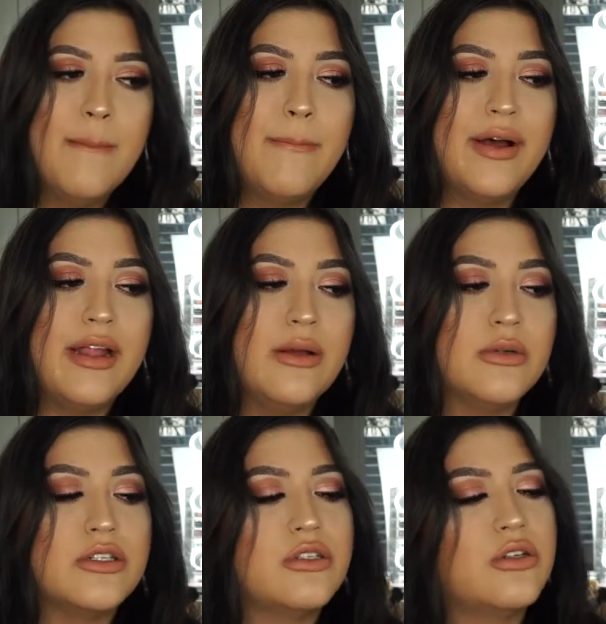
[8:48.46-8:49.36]
but it
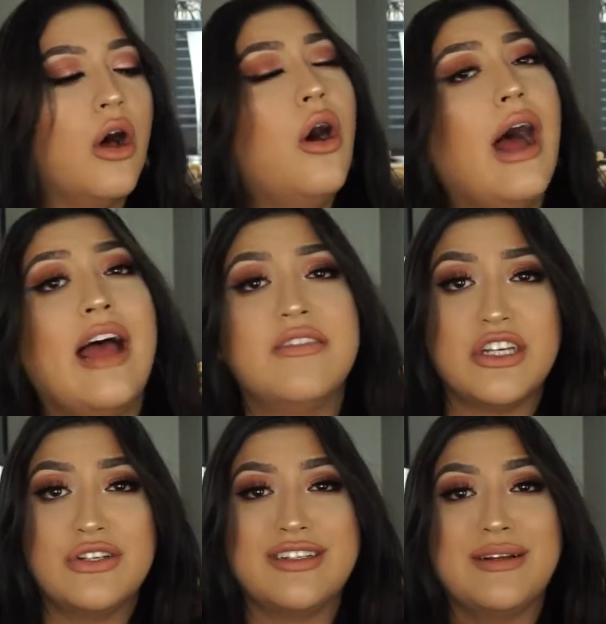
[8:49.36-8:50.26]
was so, I haven't
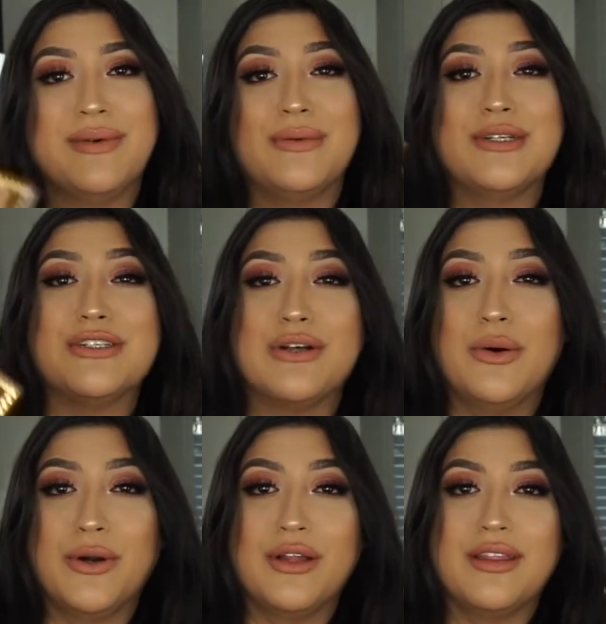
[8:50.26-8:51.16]
used it, but it was
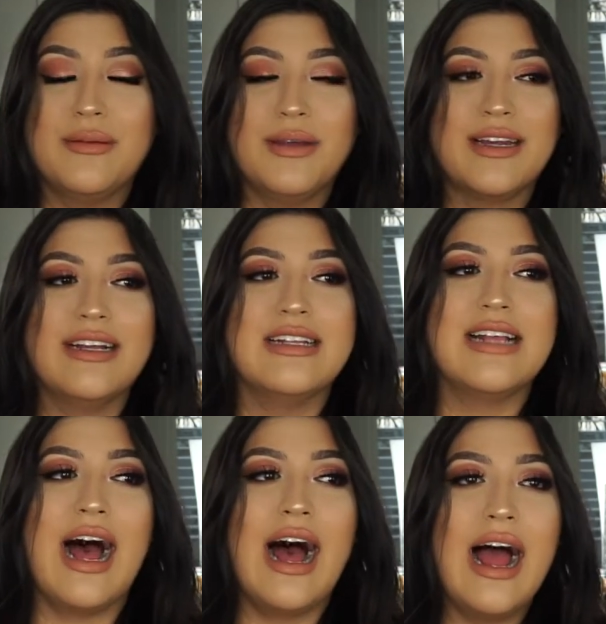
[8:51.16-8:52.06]
so worth it because
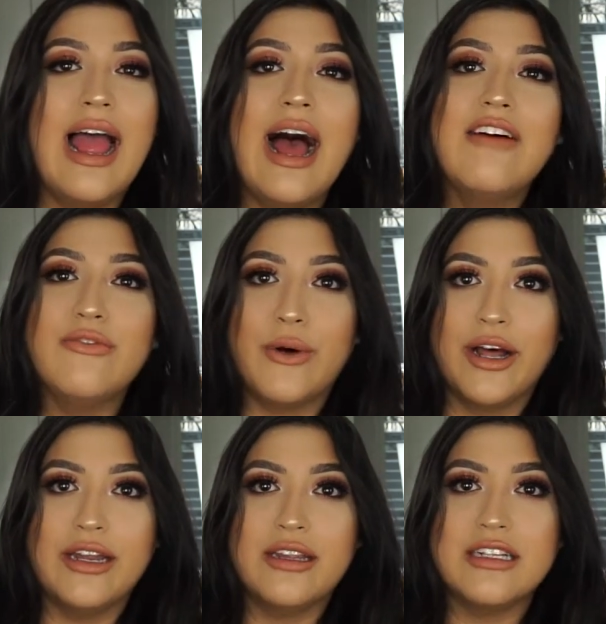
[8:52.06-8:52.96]
I have
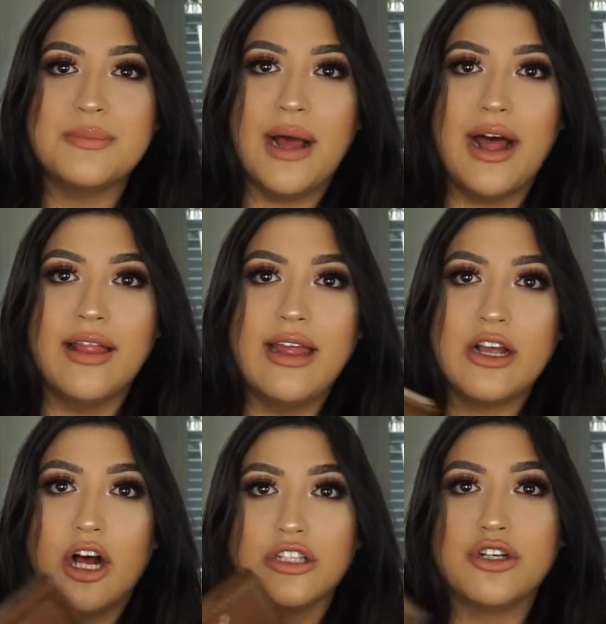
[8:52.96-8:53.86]
wanted this
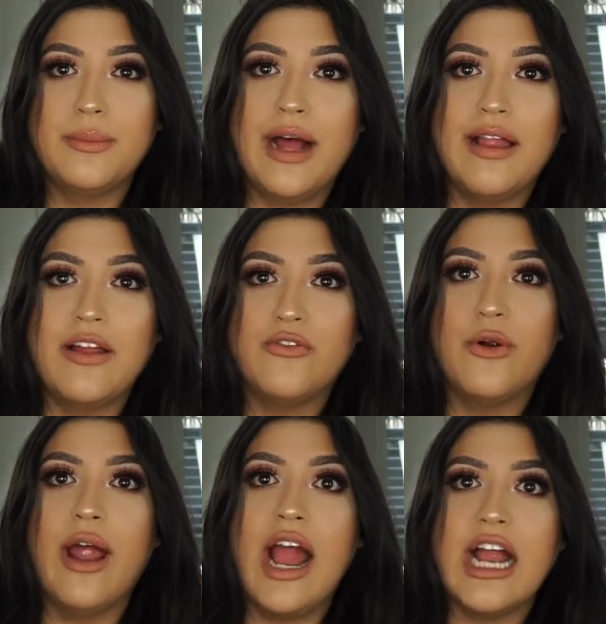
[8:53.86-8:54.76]
palette, contour palette,
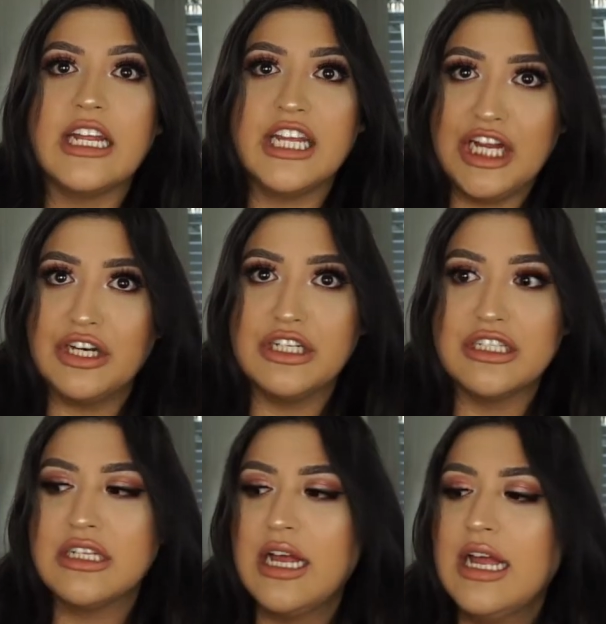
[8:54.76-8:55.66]
for
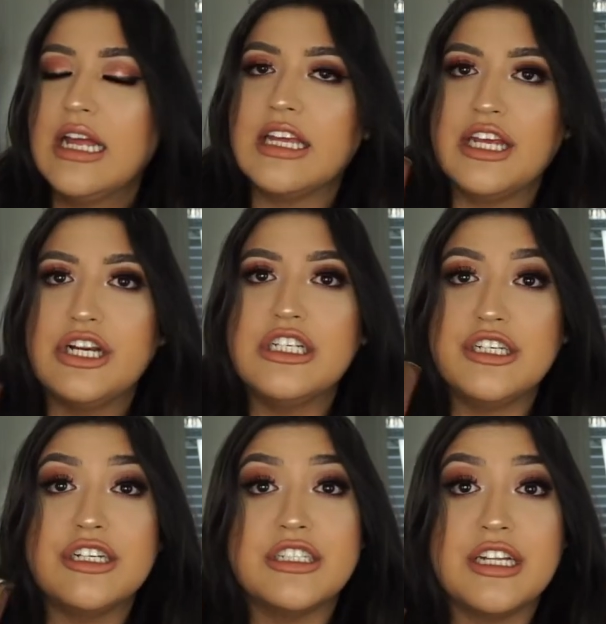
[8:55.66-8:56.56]
years. Years,
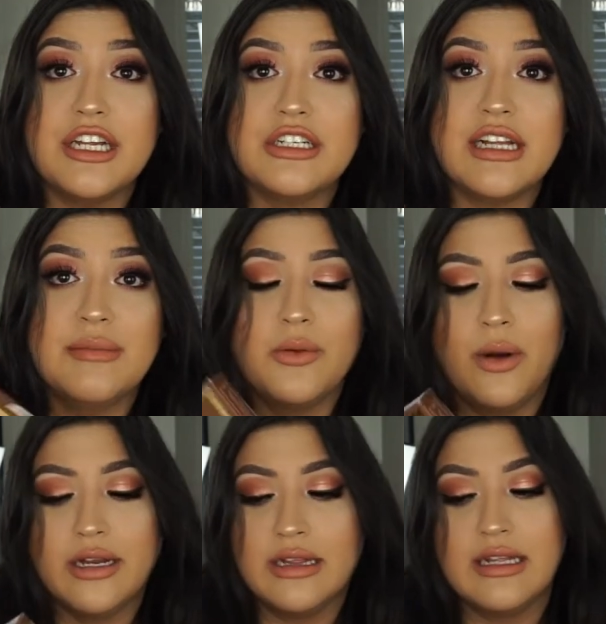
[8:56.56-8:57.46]
years, and years I've been
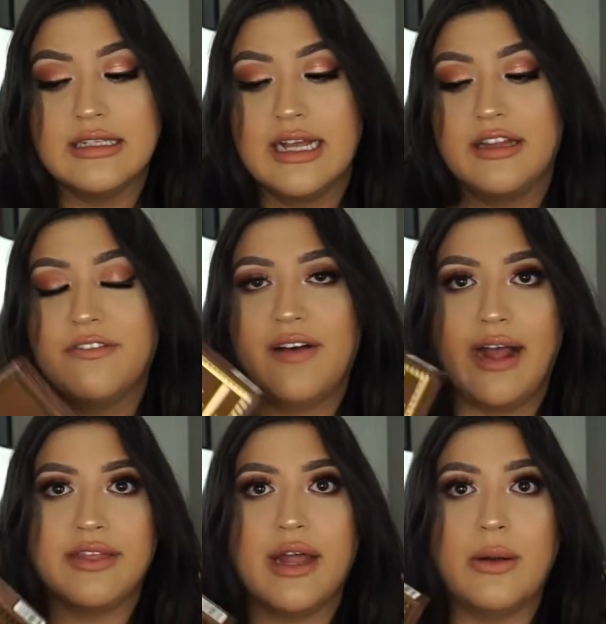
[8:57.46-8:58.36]
wanting this, and the
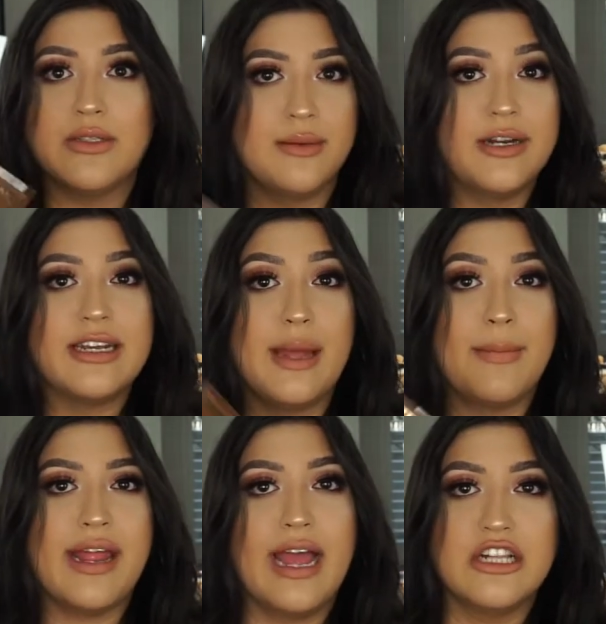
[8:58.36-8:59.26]
fact that I was able to get
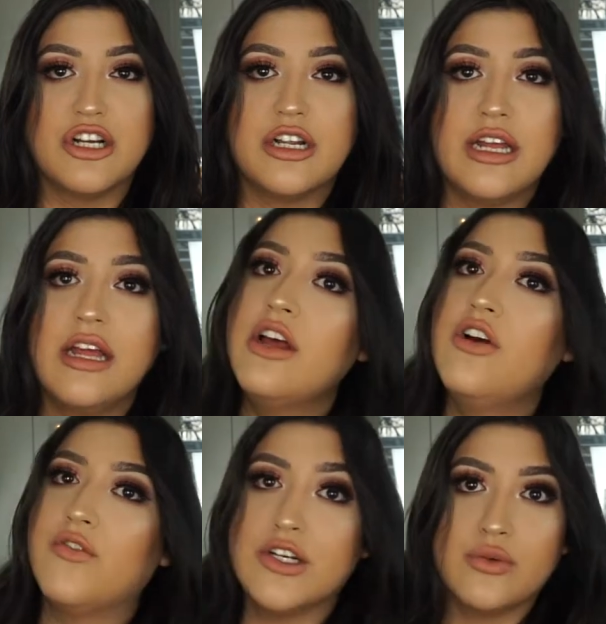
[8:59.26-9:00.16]
my hands on it
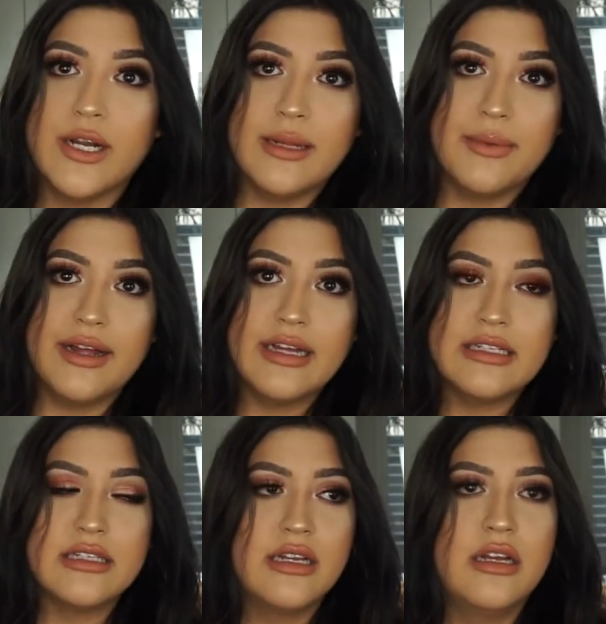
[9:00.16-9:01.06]
for twenty
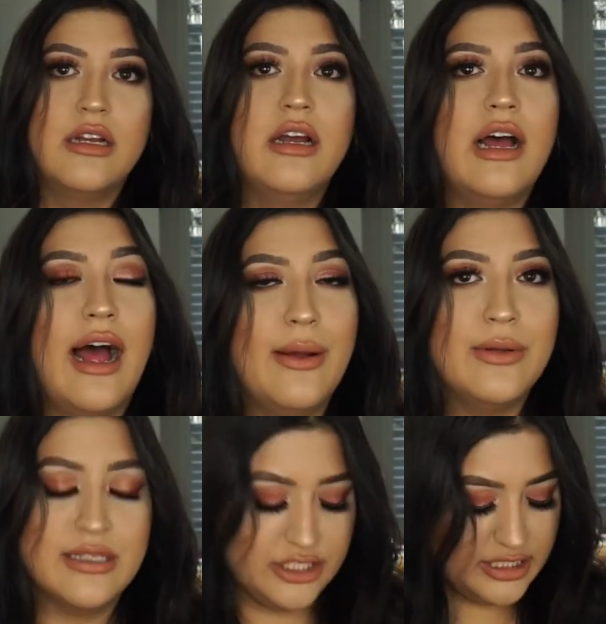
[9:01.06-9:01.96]
bucks, I
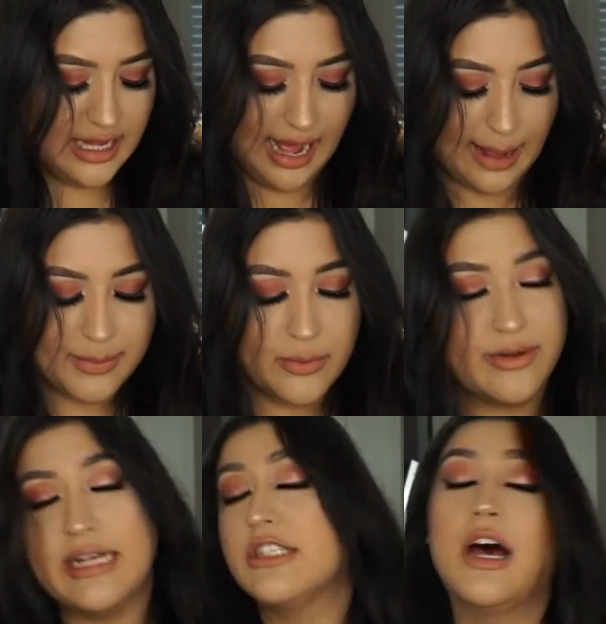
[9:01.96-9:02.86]
was just happy
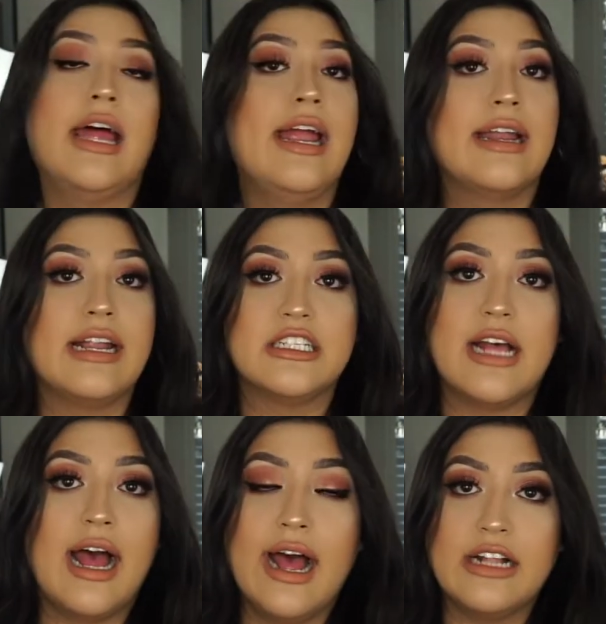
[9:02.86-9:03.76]
when I saw it, and I just
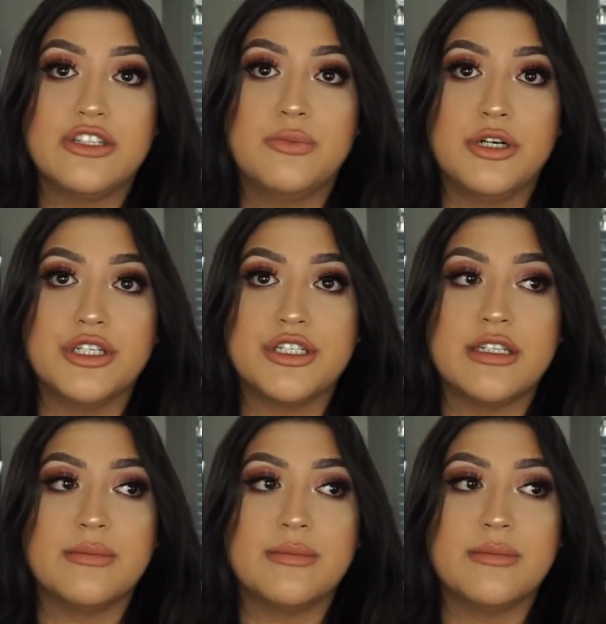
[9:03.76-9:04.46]
had to purchase